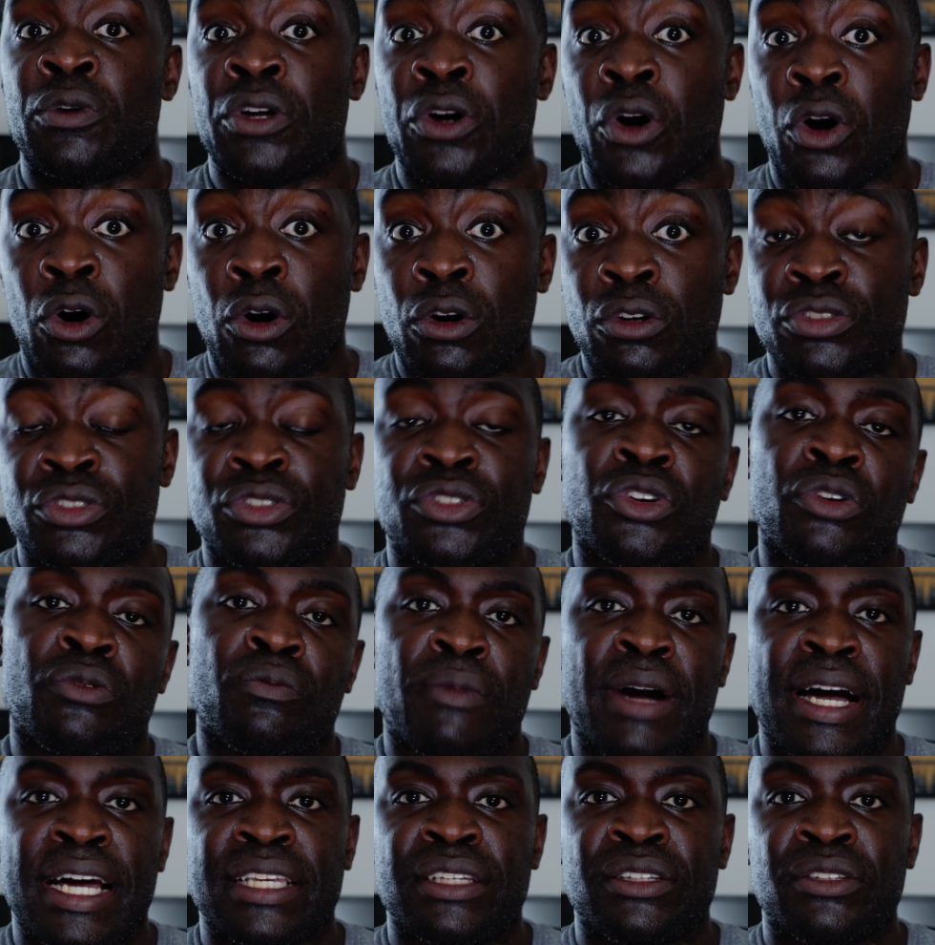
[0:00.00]
We also
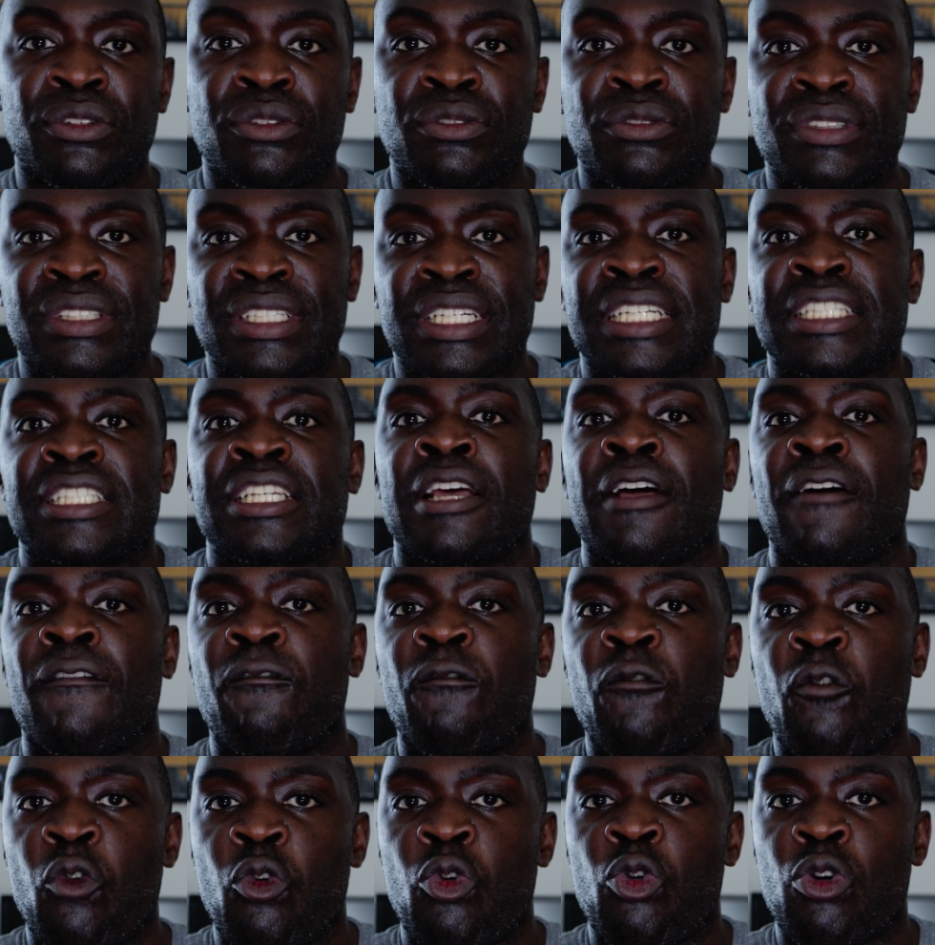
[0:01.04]
might use it
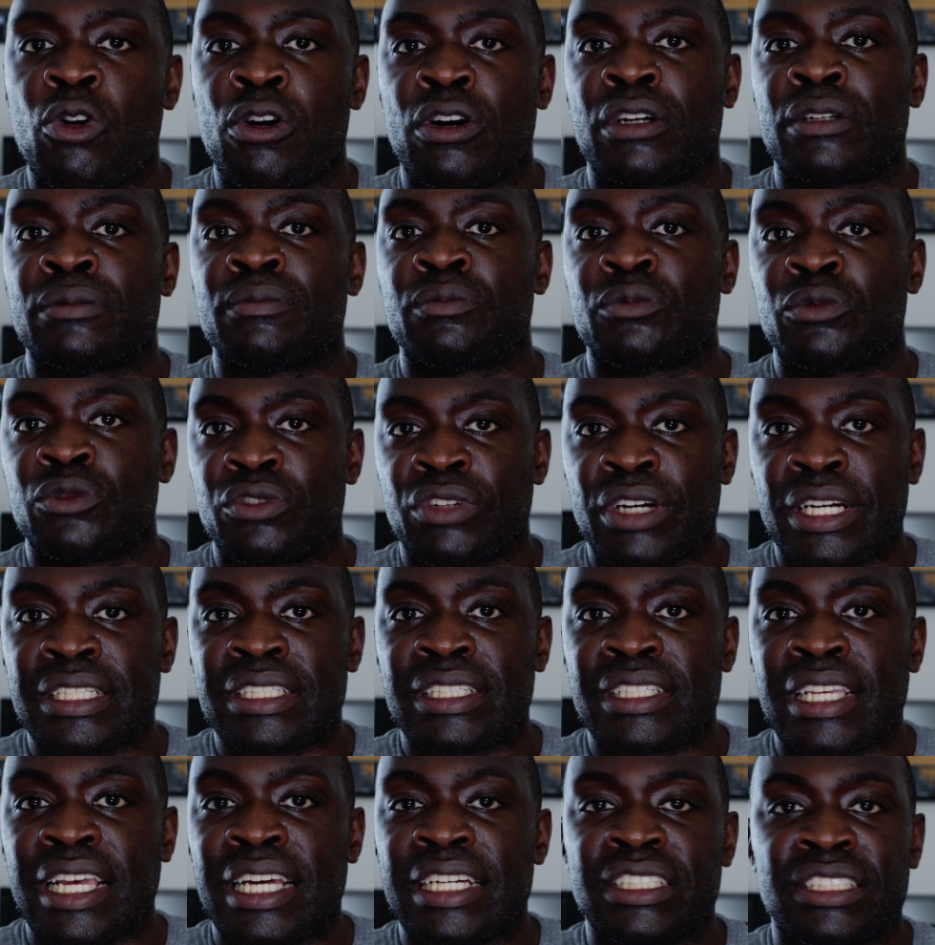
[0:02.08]
for
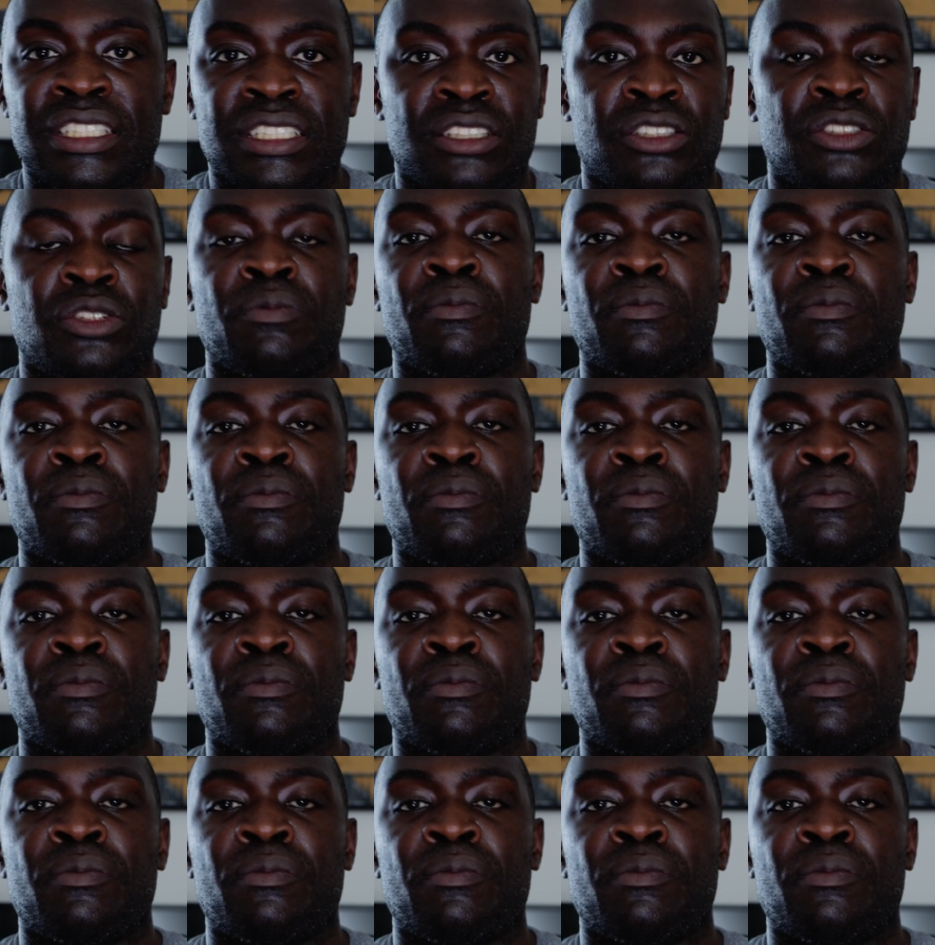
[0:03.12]
translations.